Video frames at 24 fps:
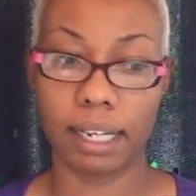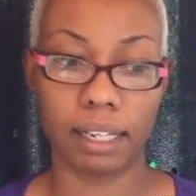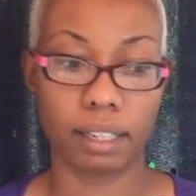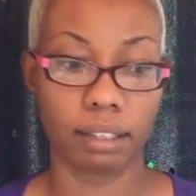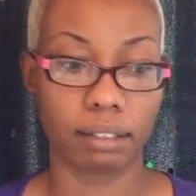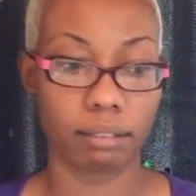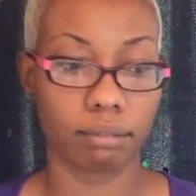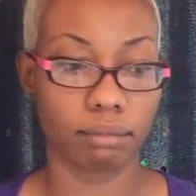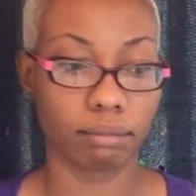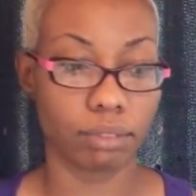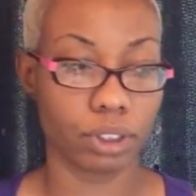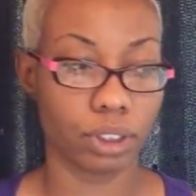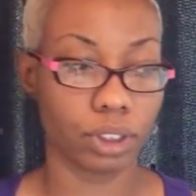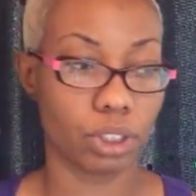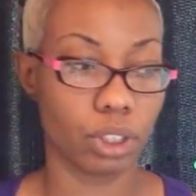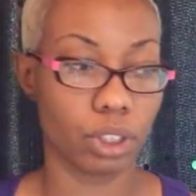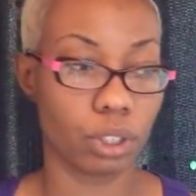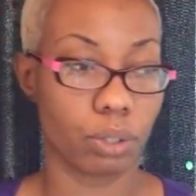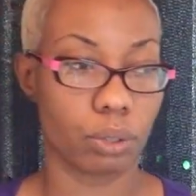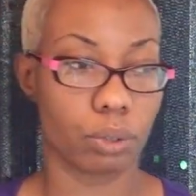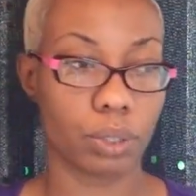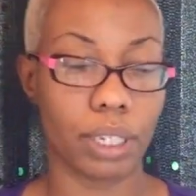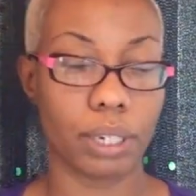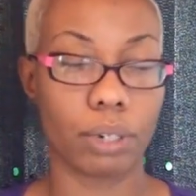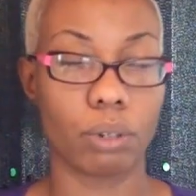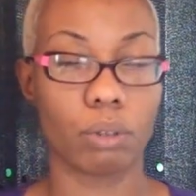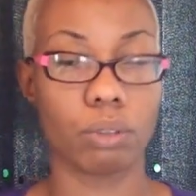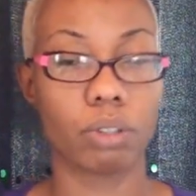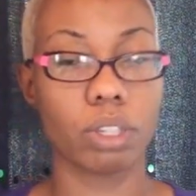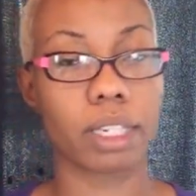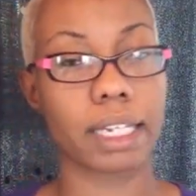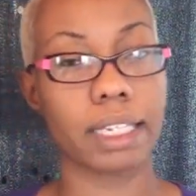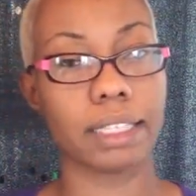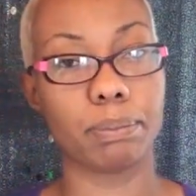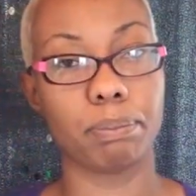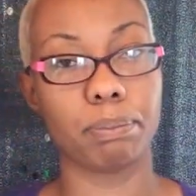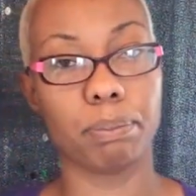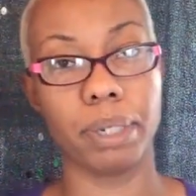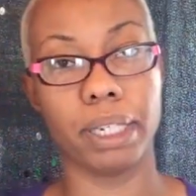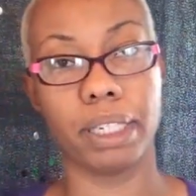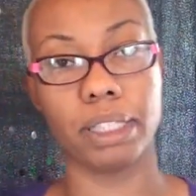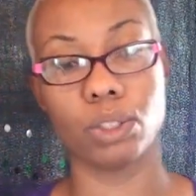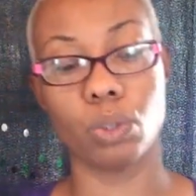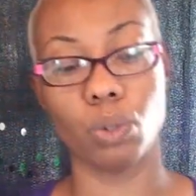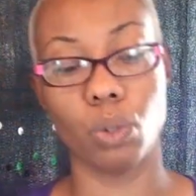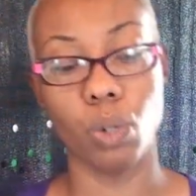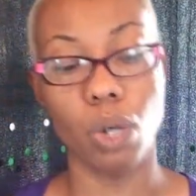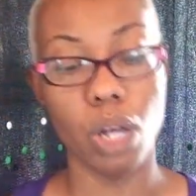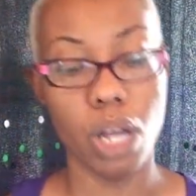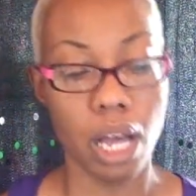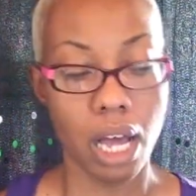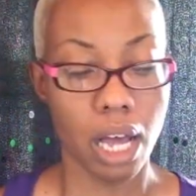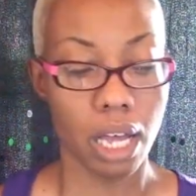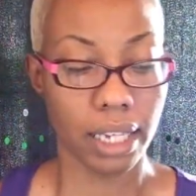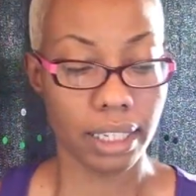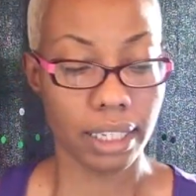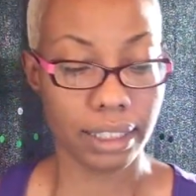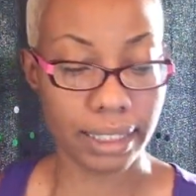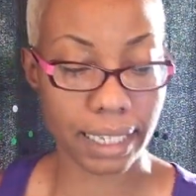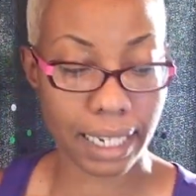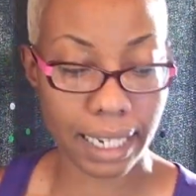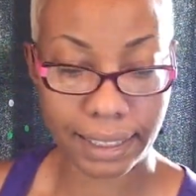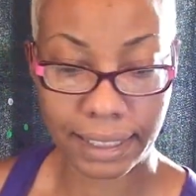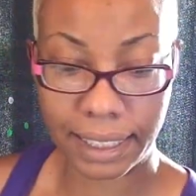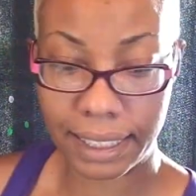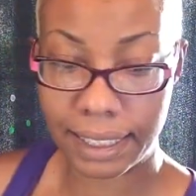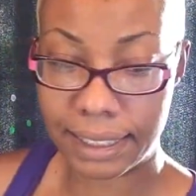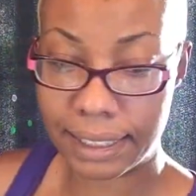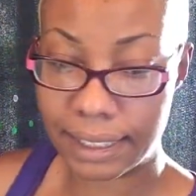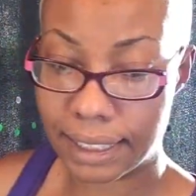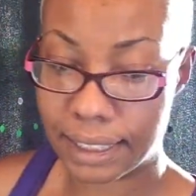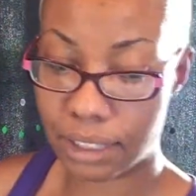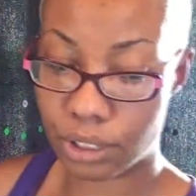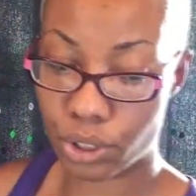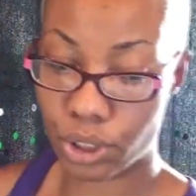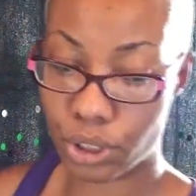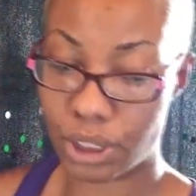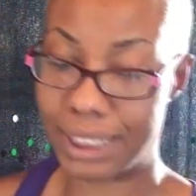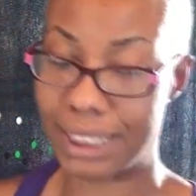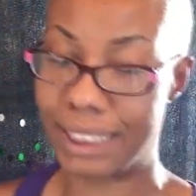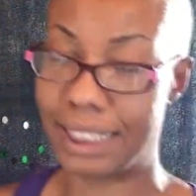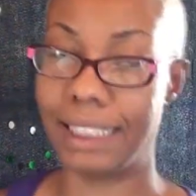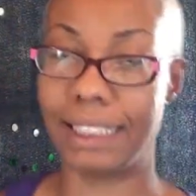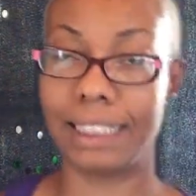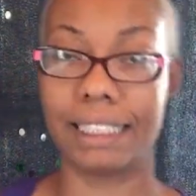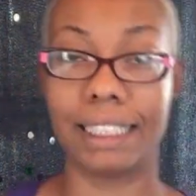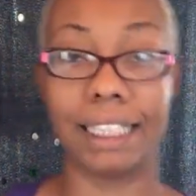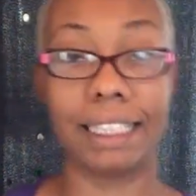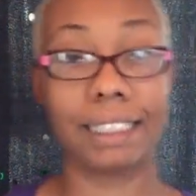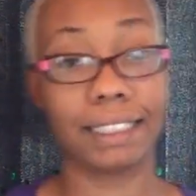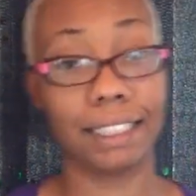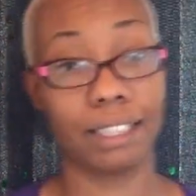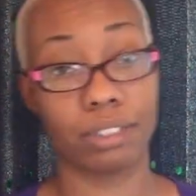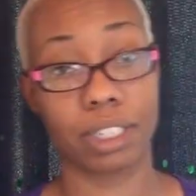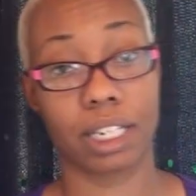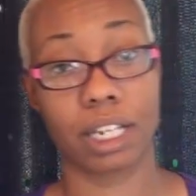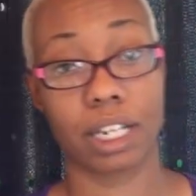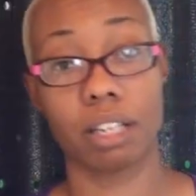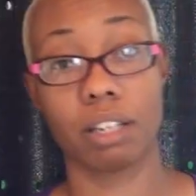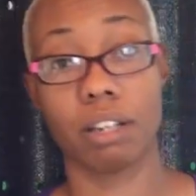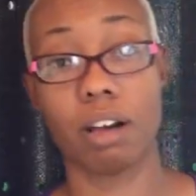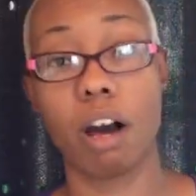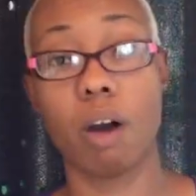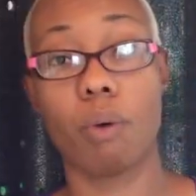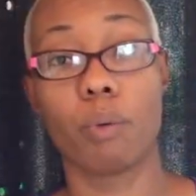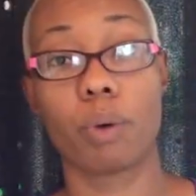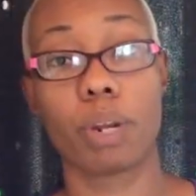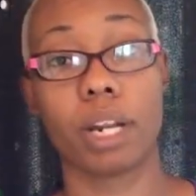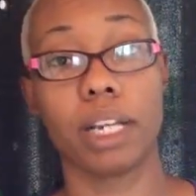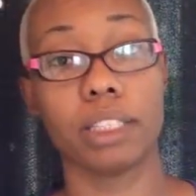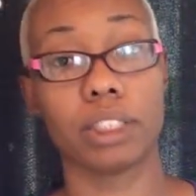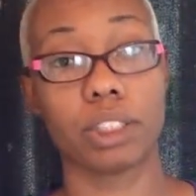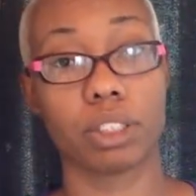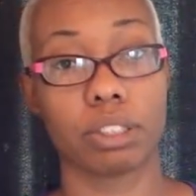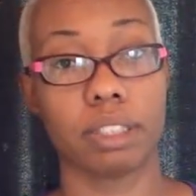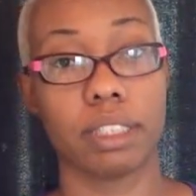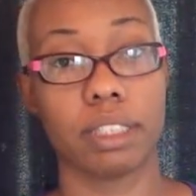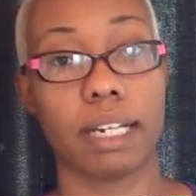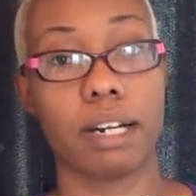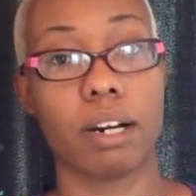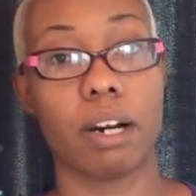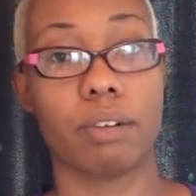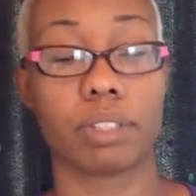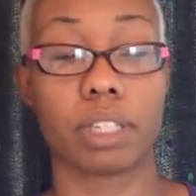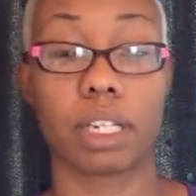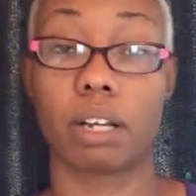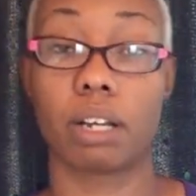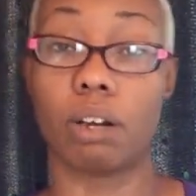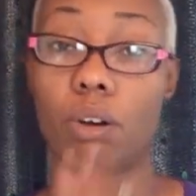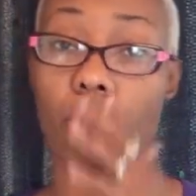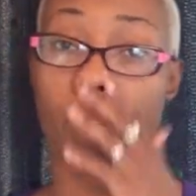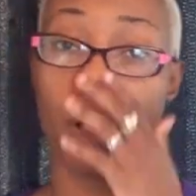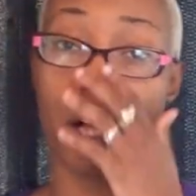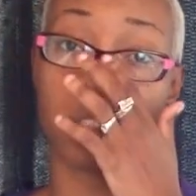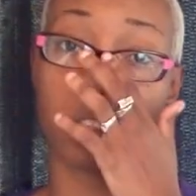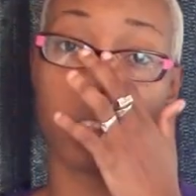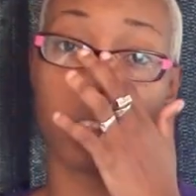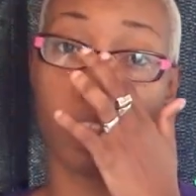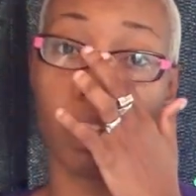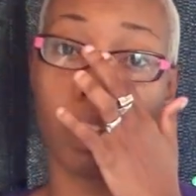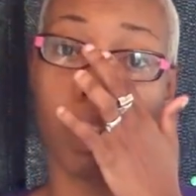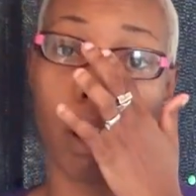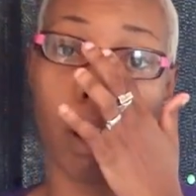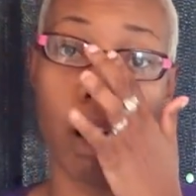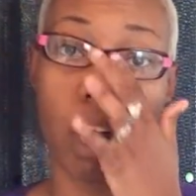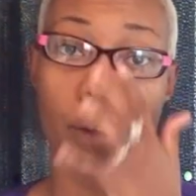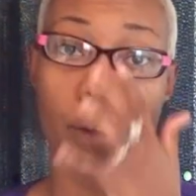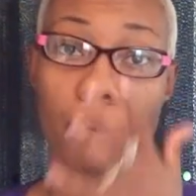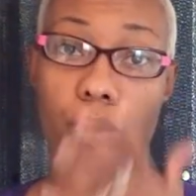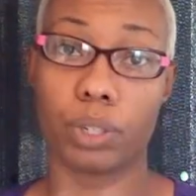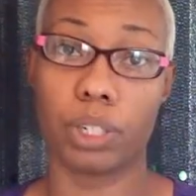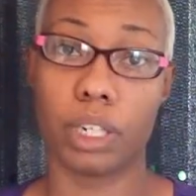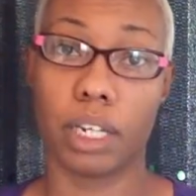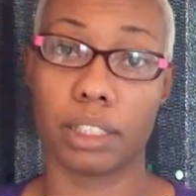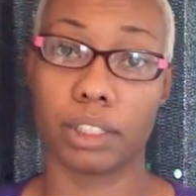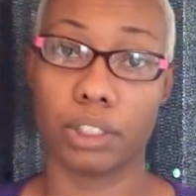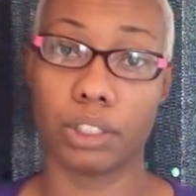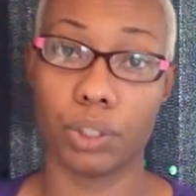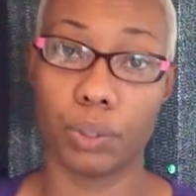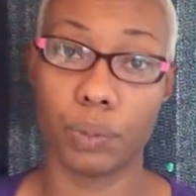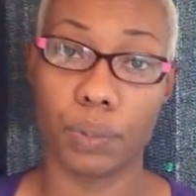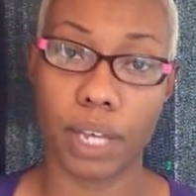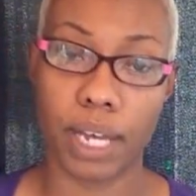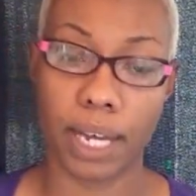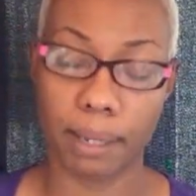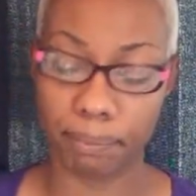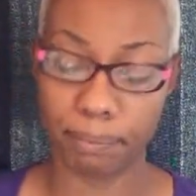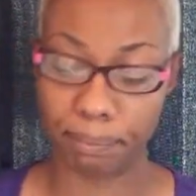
So they don't look as big. So it's like I say 600 cc's and that sounds like a lot. When I started out, I was like, oh, that's a lot. I would not do that.